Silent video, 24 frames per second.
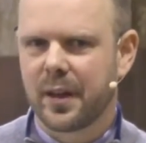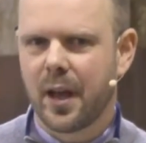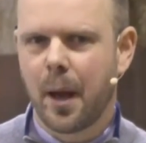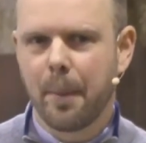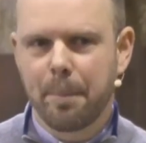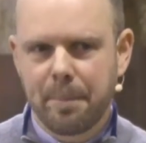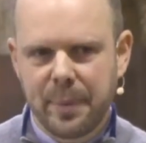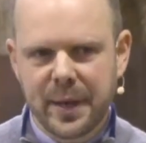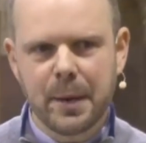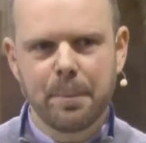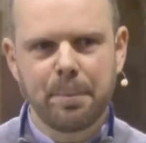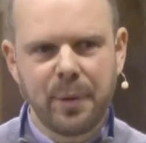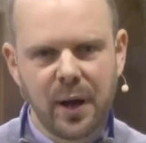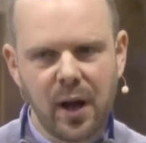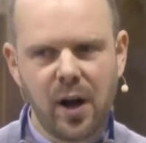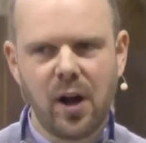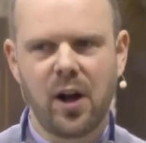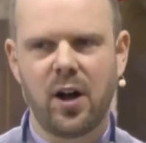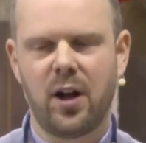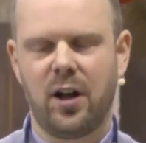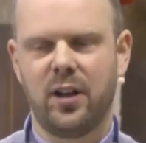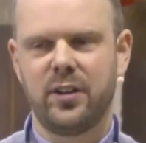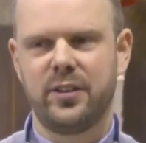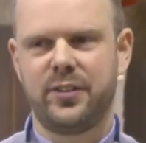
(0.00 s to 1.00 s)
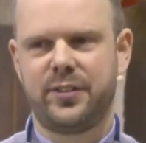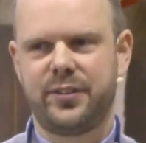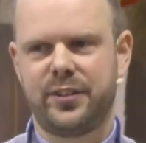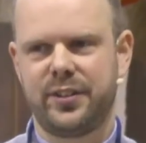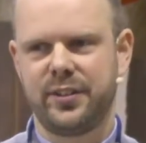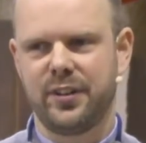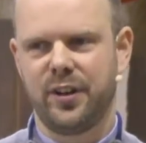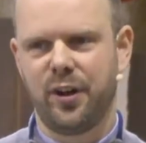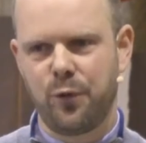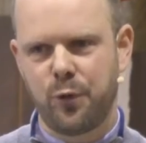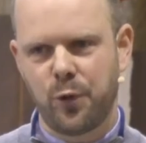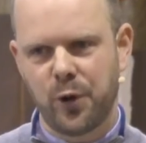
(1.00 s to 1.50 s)
a big
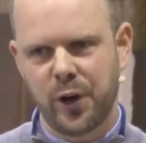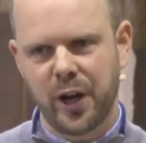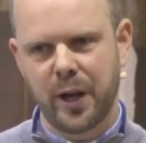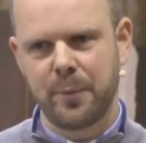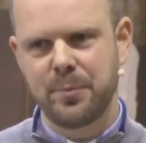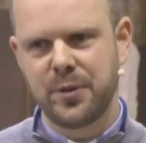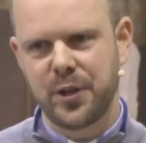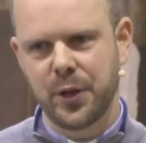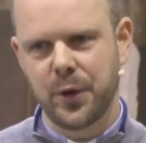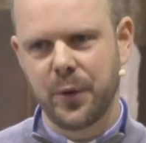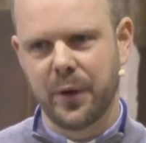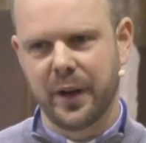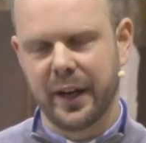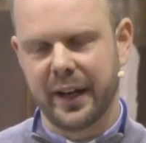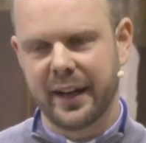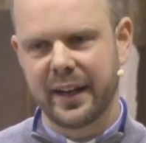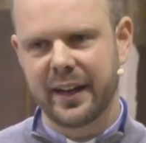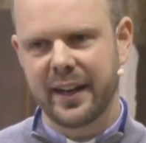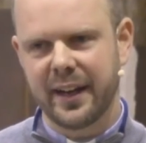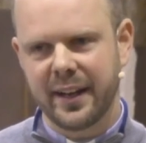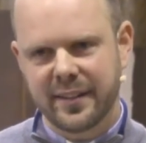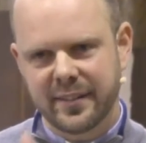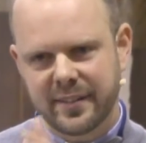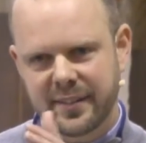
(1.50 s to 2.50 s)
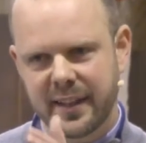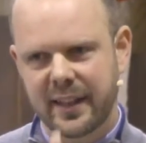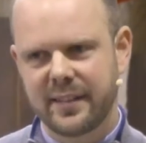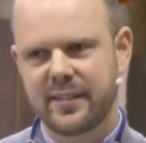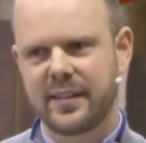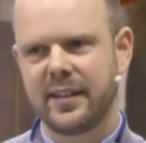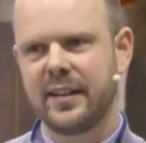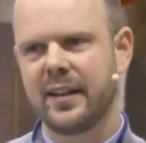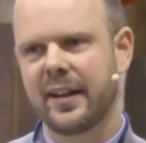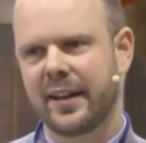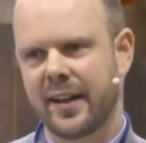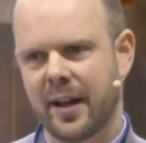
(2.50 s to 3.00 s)
part of what I'm doing is
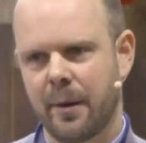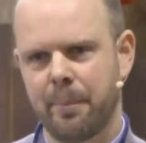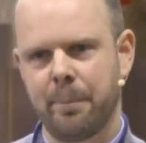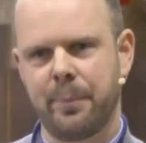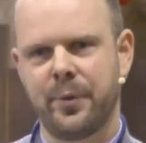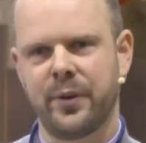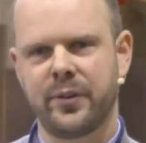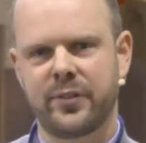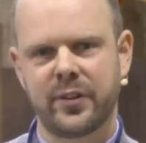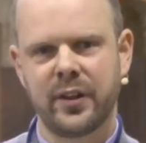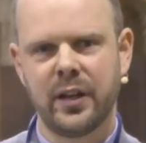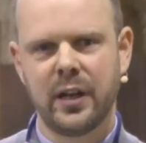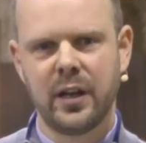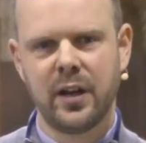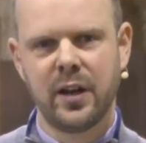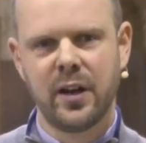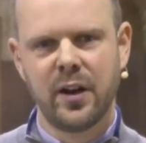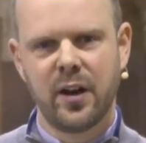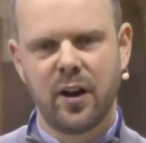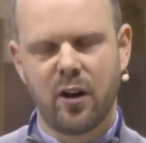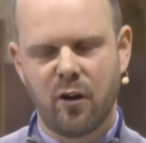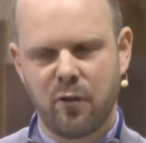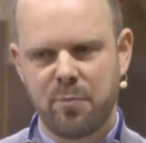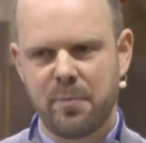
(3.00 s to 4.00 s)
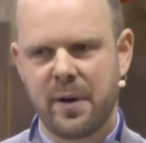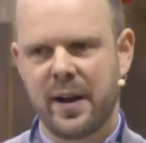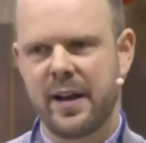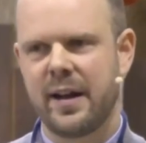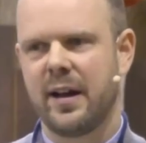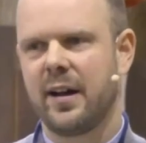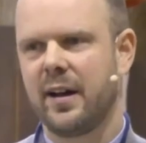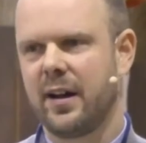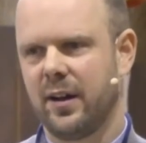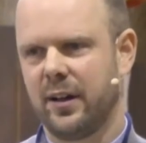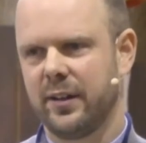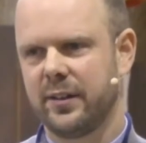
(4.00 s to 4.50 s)
setting the compass of my
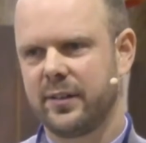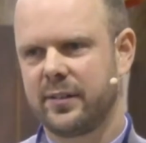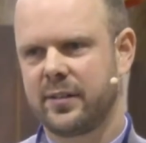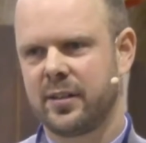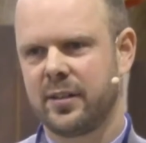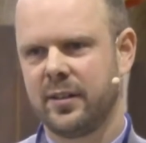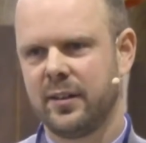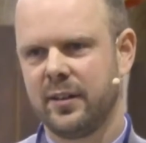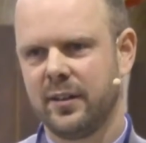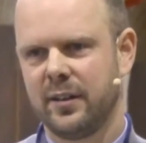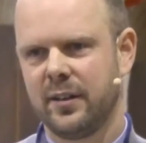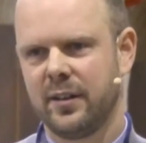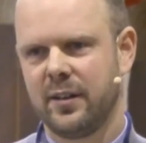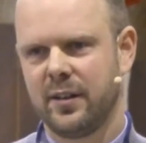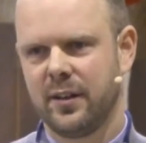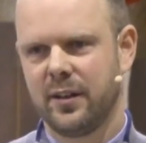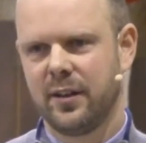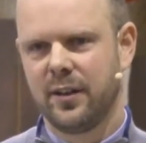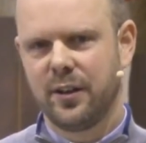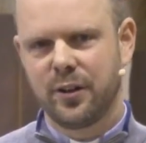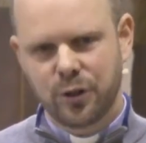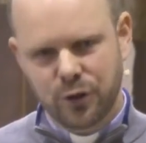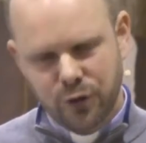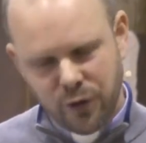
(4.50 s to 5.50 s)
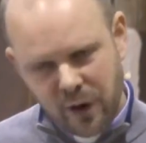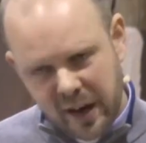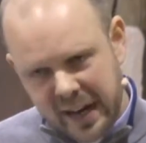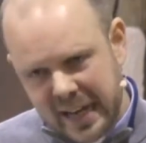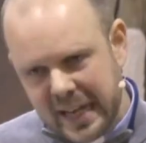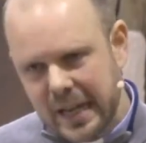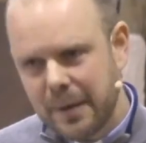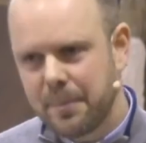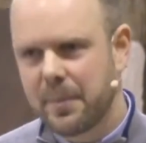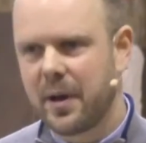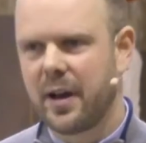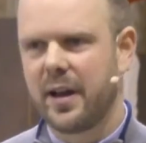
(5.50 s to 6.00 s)
heart,
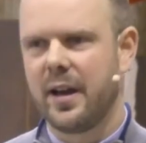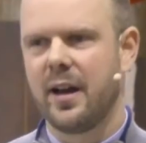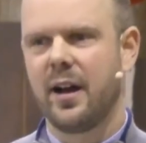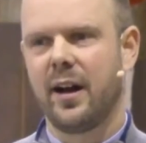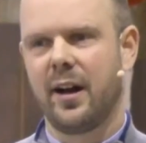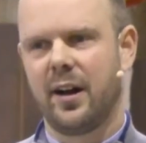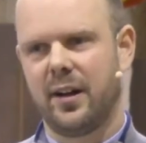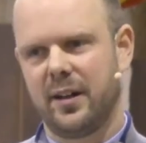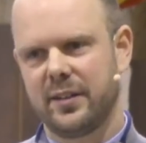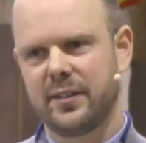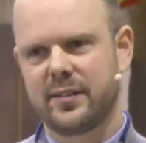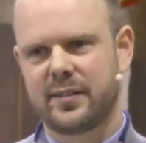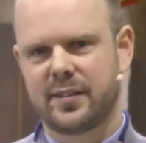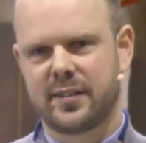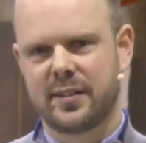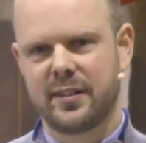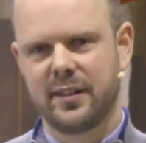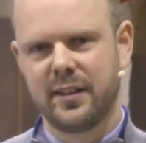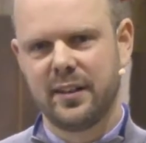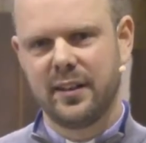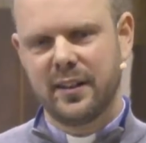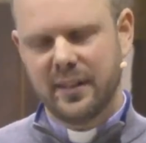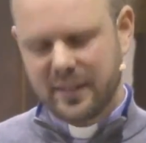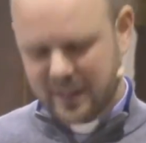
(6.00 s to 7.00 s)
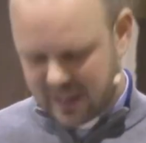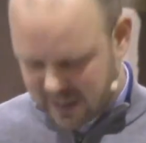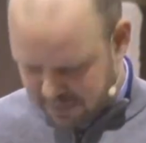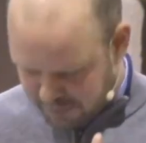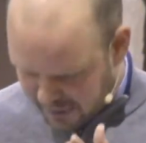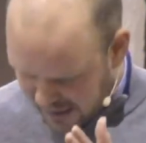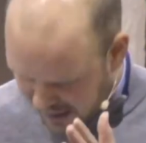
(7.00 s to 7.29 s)
training my heart to